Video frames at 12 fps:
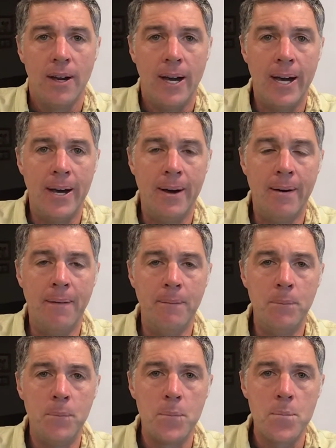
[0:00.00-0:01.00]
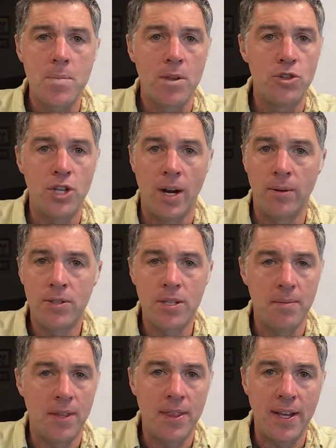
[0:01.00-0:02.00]
Um, share with
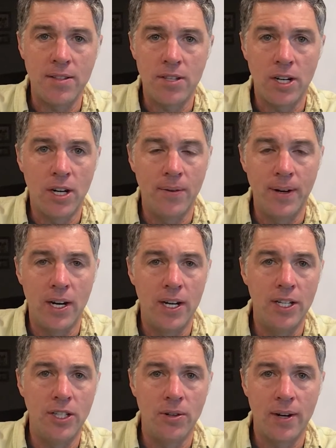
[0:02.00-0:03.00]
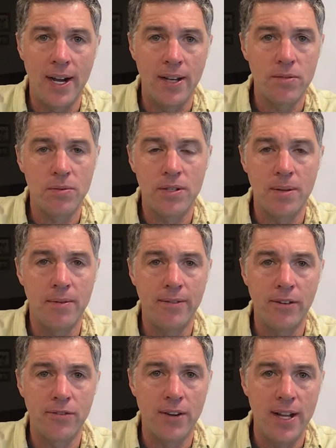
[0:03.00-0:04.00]
some of the things that are going on in your house with some of
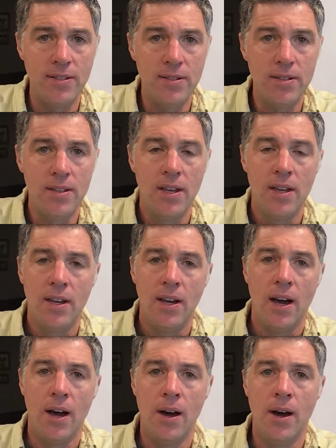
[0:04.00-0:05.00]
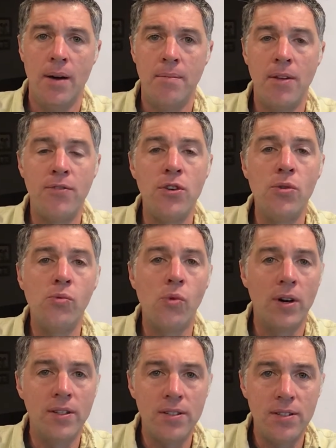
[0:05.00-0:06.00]
your friends. Um, if you
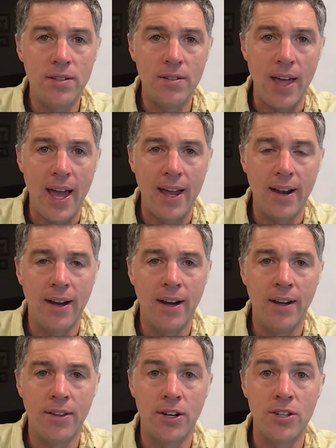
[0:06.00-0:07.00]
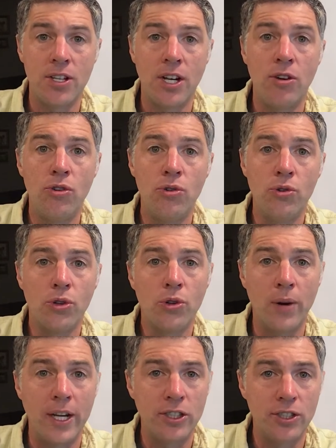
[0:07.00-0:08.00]
want to do that, uh, there is a Google
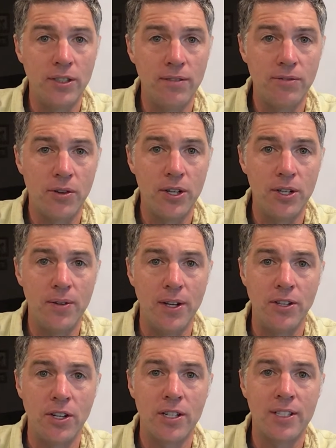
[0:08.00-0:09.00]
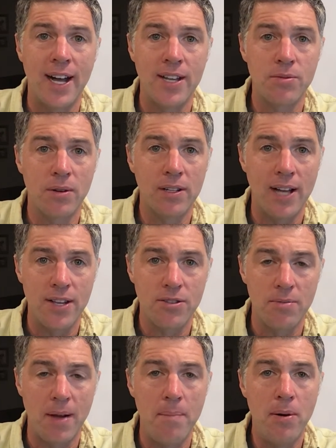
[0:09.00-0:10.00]
question for you in your classwork
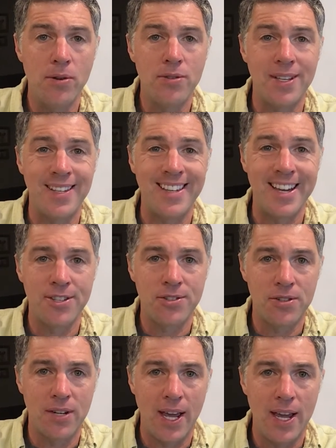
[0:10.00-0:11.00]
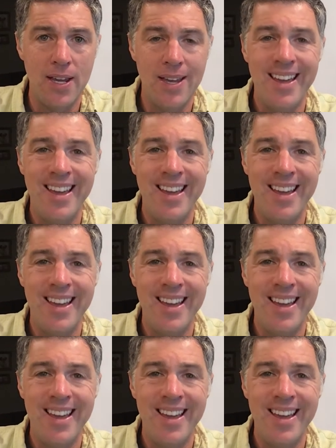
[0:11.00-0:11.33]
classroom I posted yesterday.